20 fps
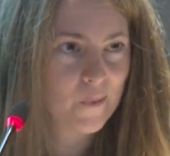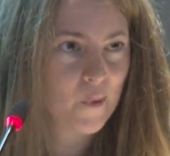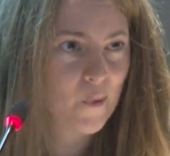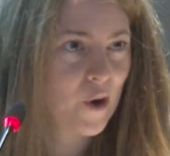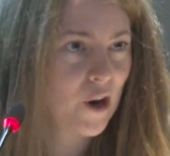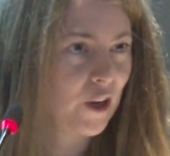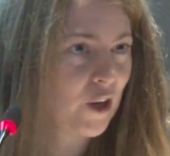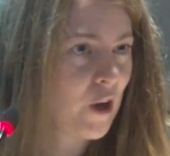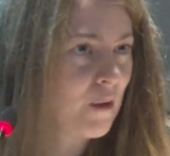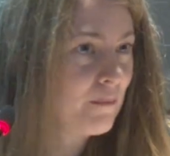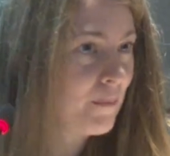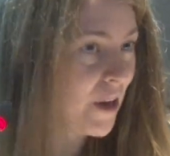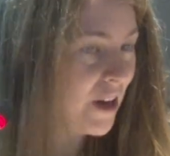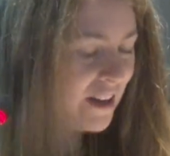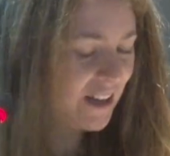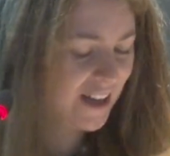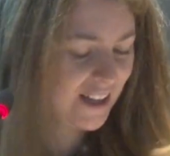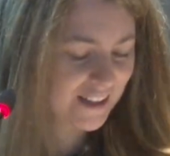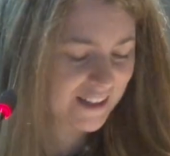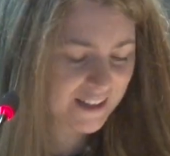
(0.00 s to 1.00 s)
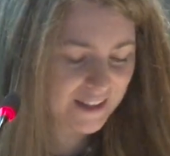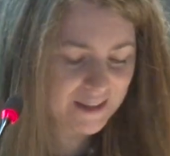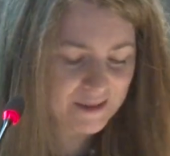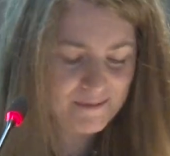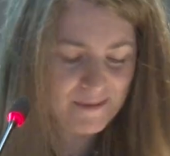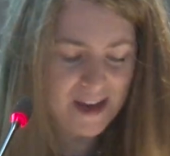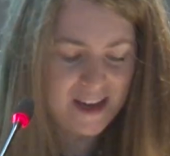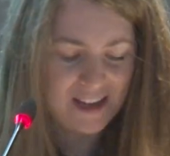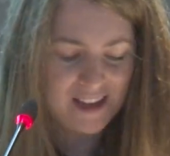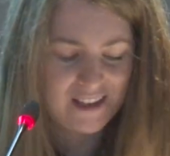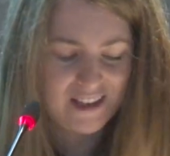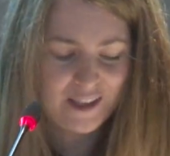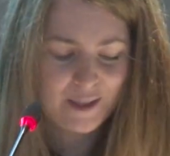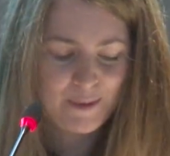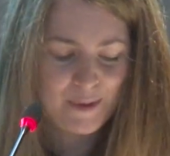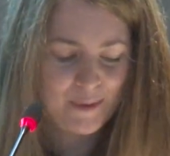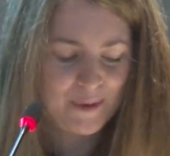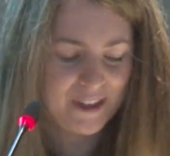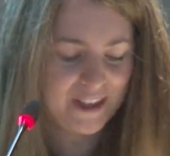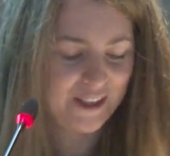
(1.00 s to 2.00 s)
work on botnets that Megan has
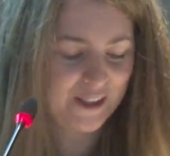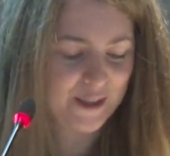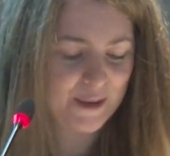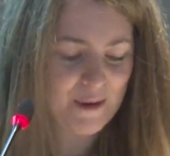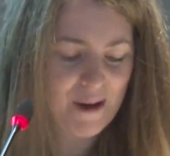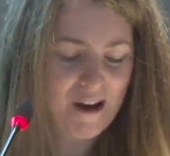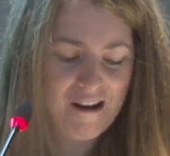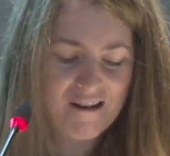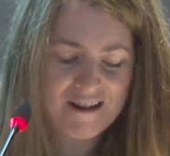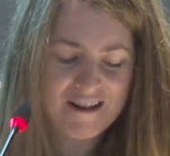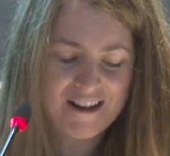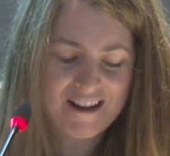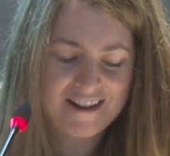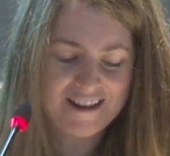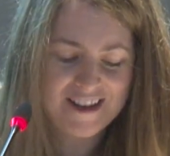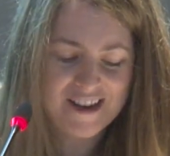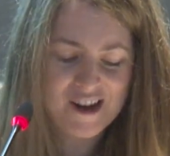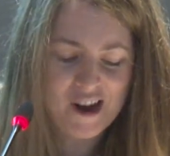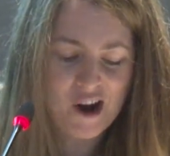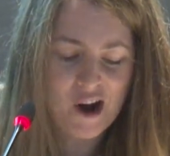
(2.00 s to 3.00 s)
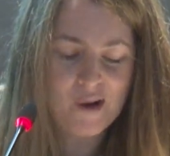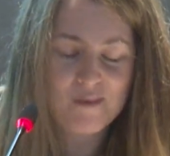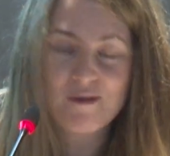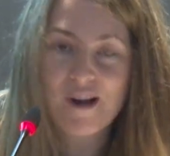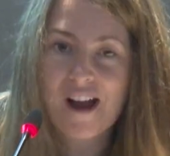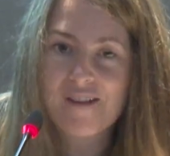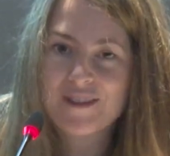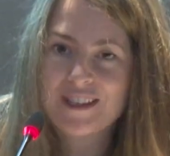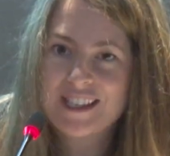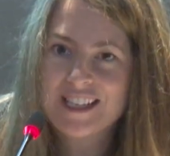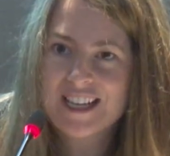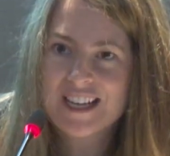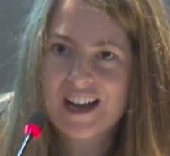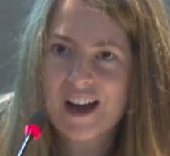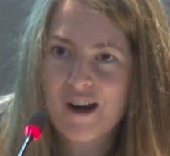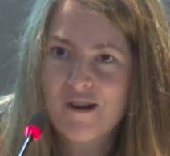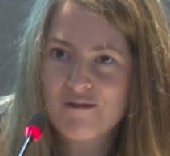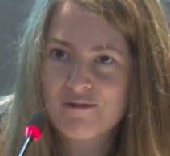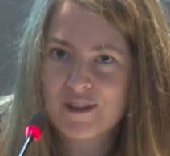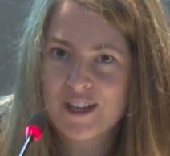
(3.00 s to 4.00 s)
been working so hard on, our privacy
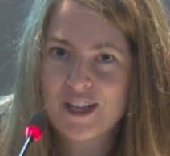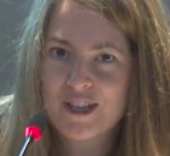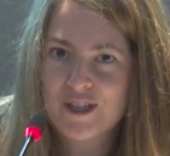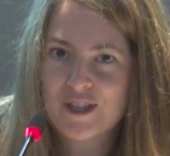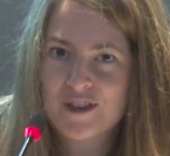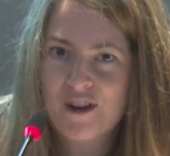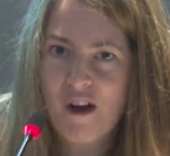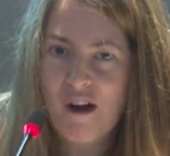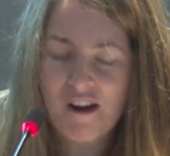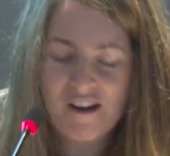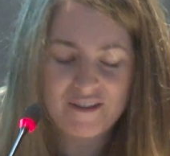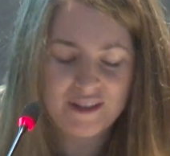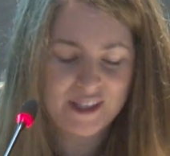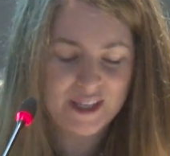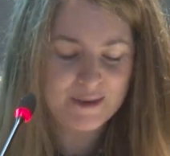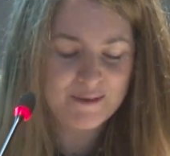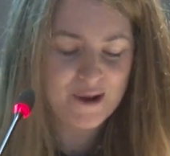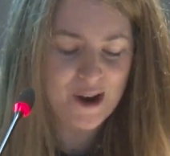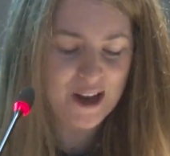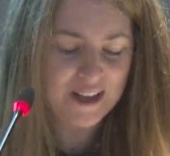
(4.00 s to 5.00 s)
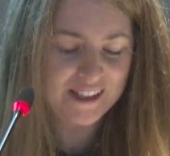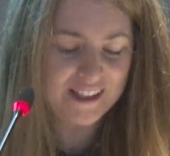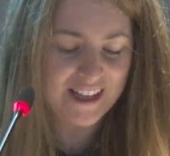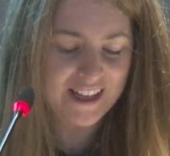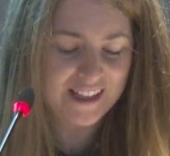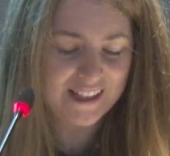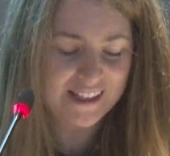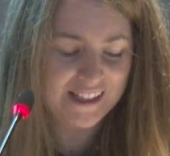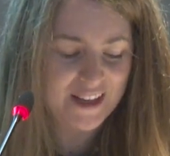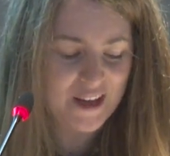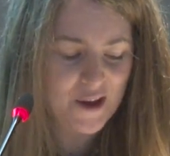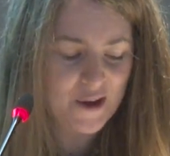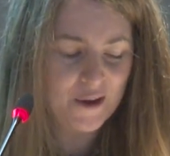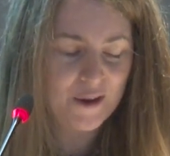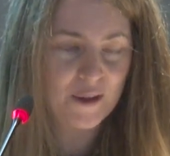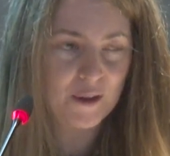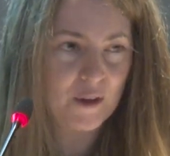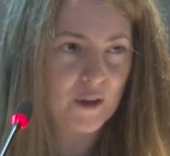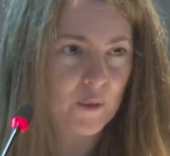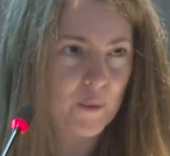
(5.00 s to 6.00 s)
outreach and RFC process, or
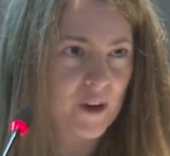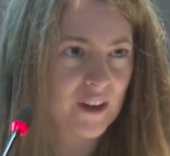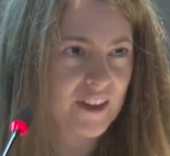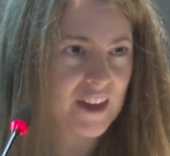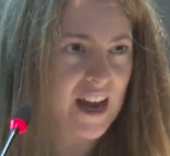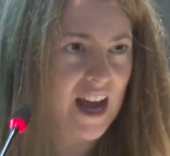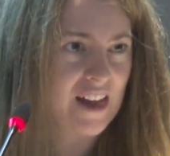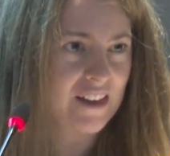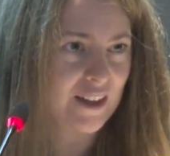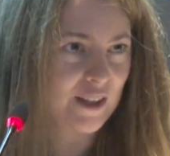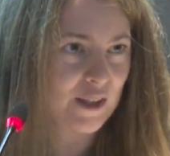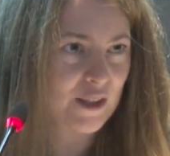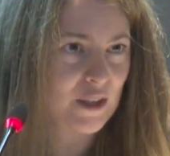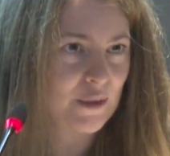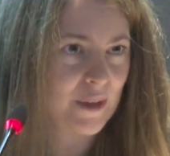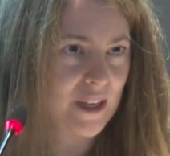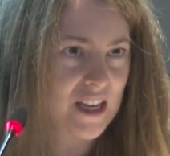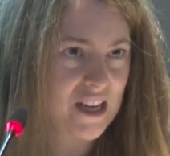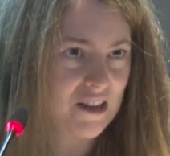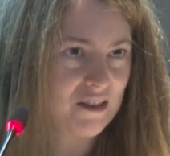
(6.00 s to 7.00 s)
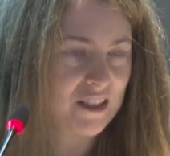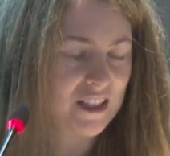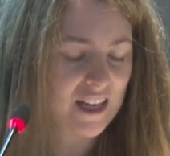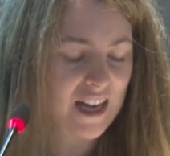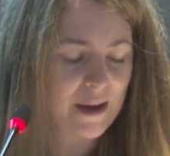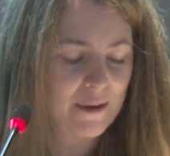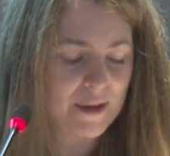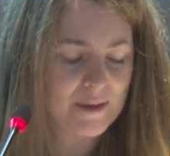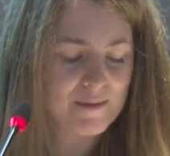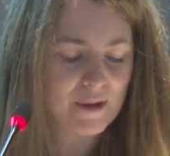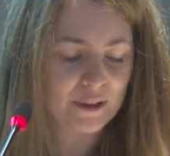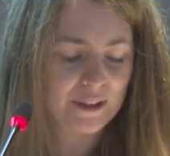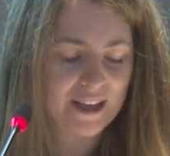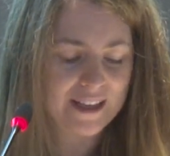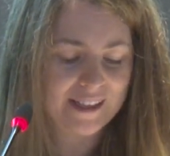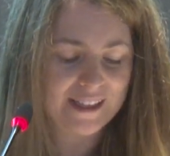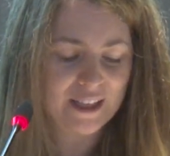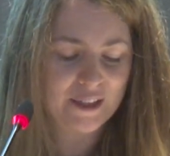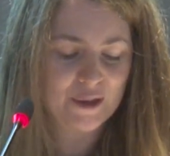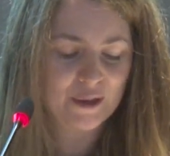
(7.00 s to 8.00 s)
the good work that Alan's doing here today with the
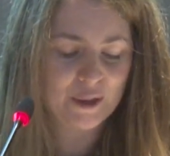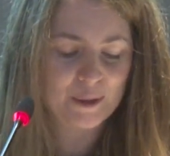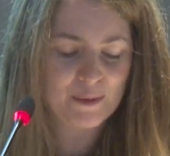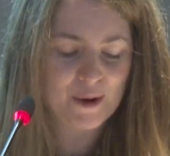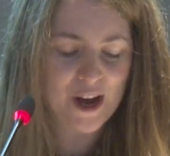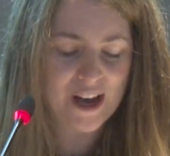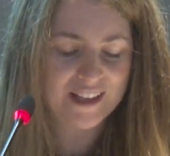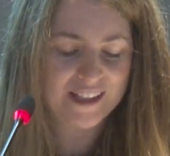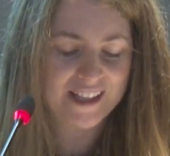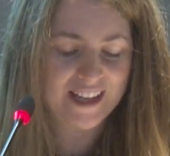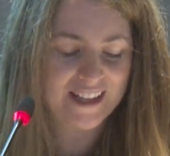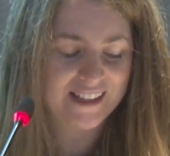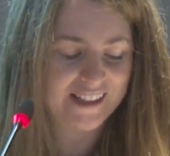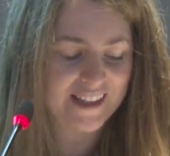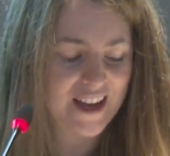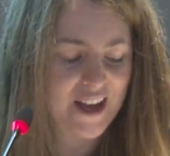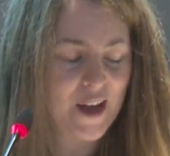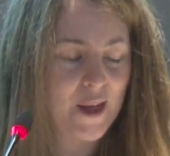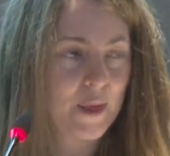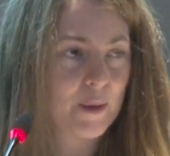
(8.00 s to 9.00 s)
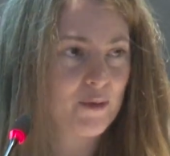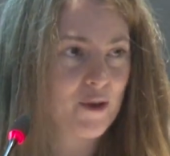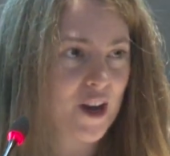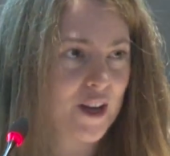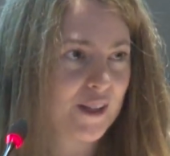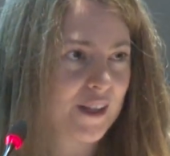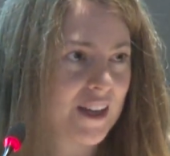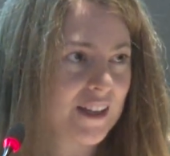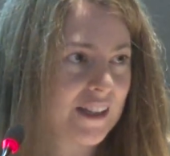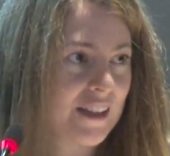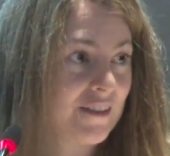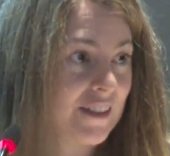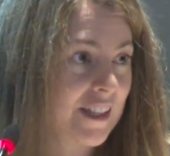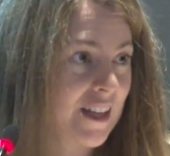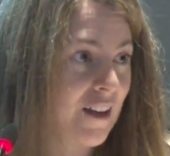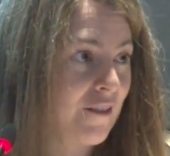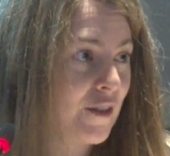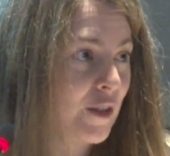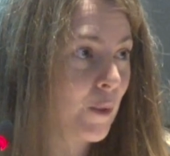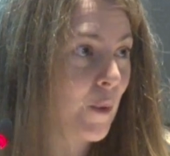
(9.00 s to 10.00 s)
multi-stakeholder process, the process
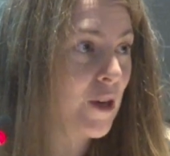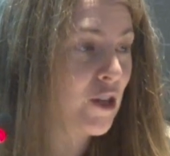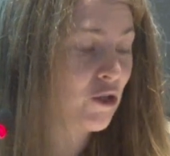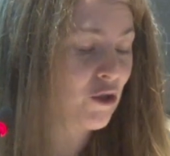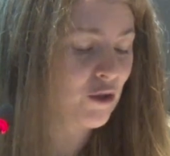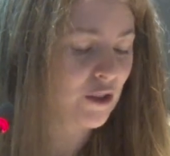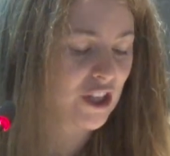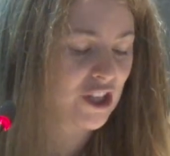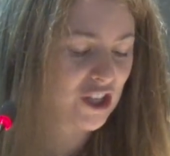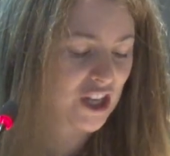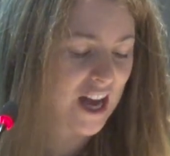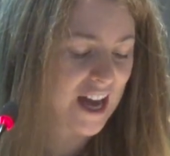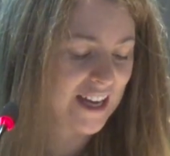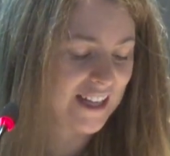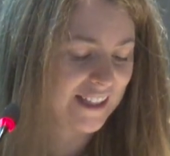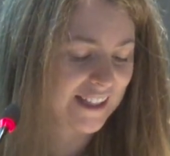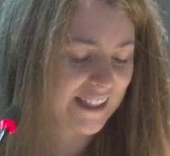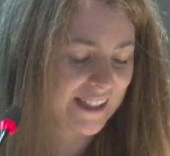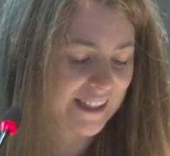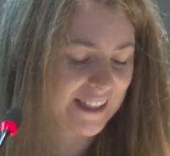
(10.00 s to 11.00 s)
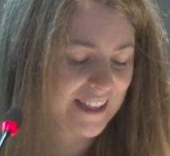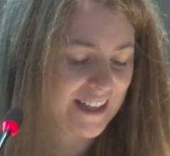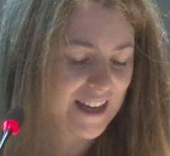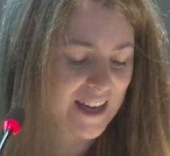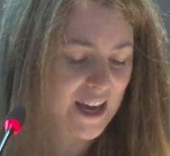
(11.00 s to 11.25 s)
itself is what truly shines.